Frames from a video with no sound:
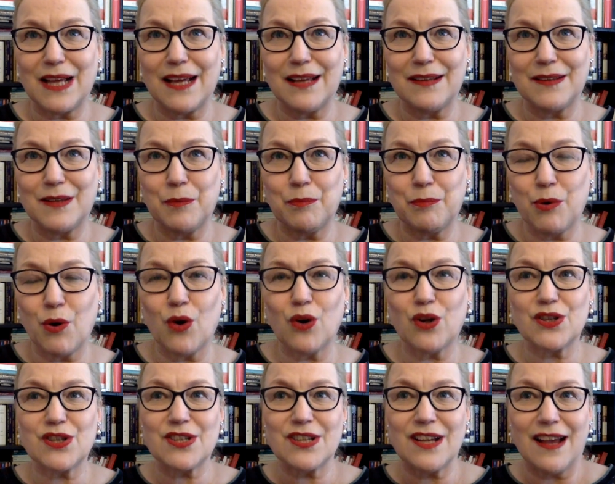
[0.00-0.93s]
the
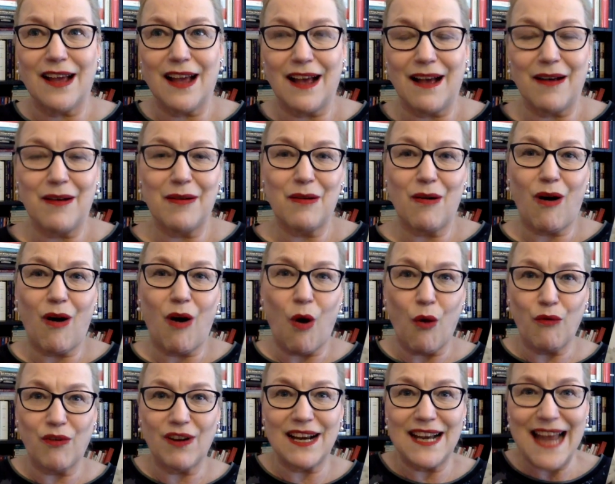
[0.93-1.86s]
books
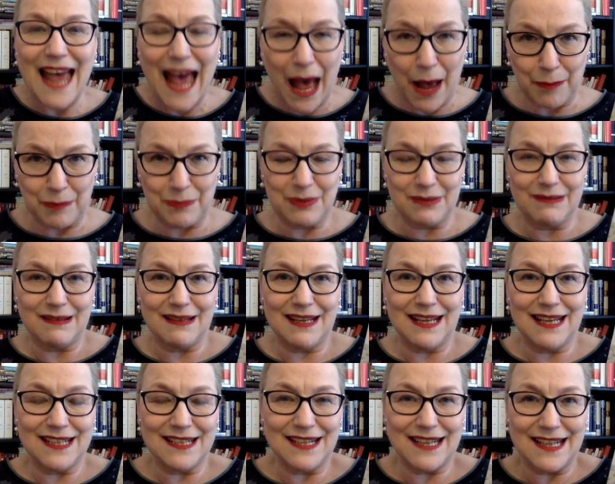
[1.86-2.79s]
overlap
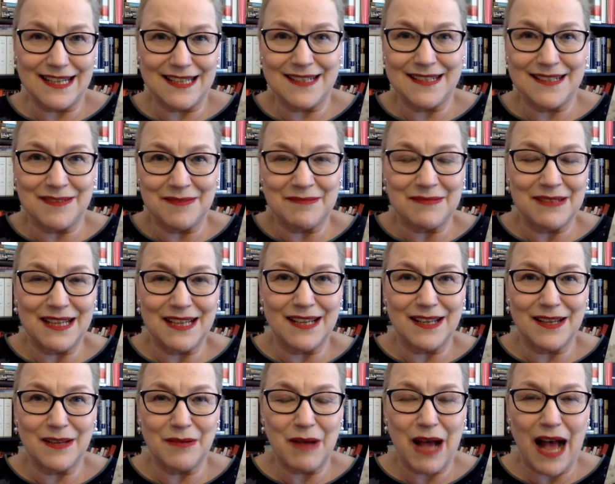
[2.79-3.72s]
in, in
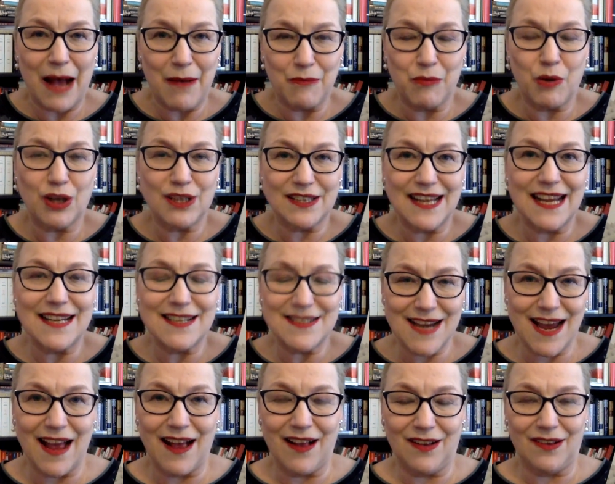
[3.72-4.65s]
uh, what they
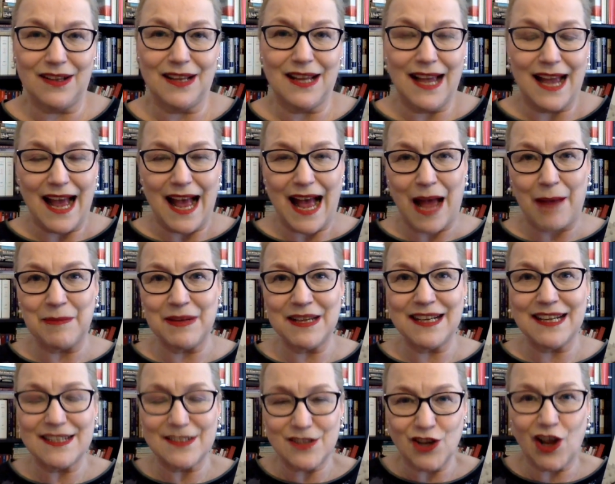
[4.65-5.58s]
tell. I
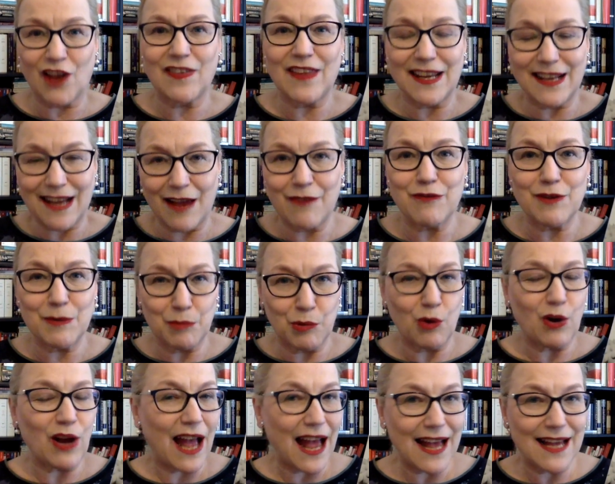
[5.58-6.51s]
mean, it's not that every
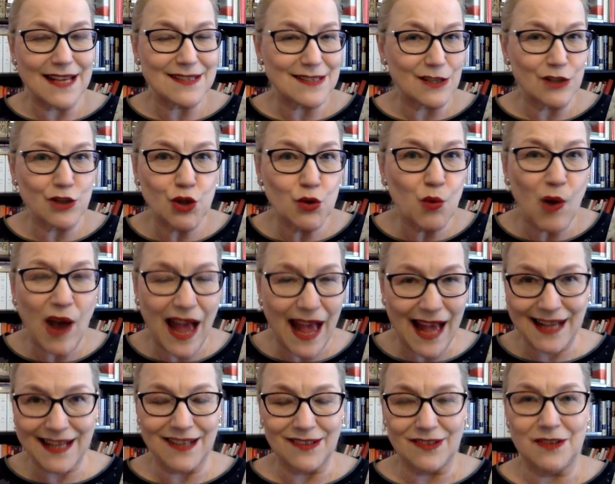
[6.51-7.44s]
book has a new
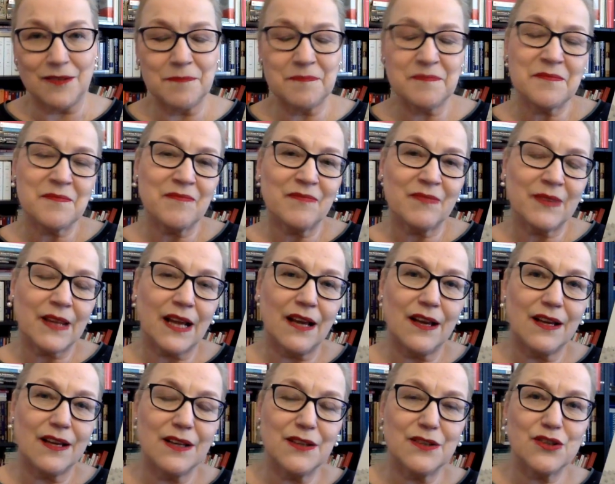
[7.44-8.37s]
angle.
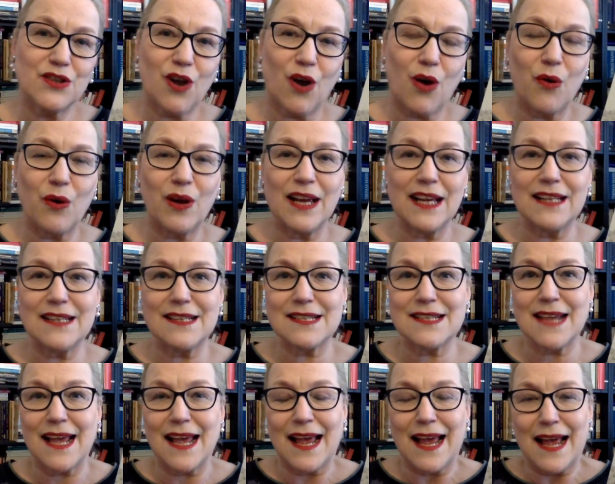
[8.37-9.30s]
Uh, so
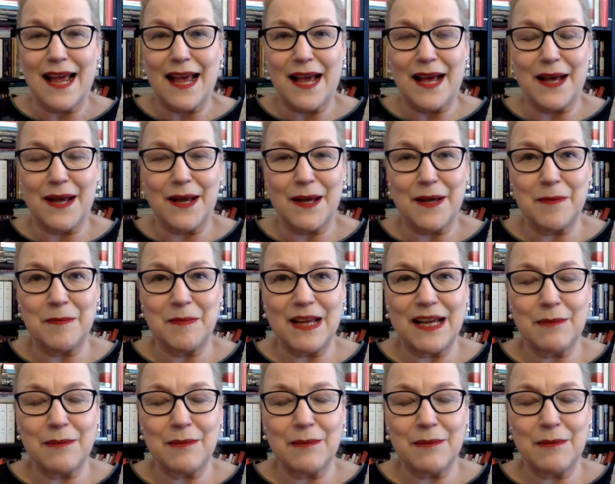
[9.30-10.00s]
it's, uh,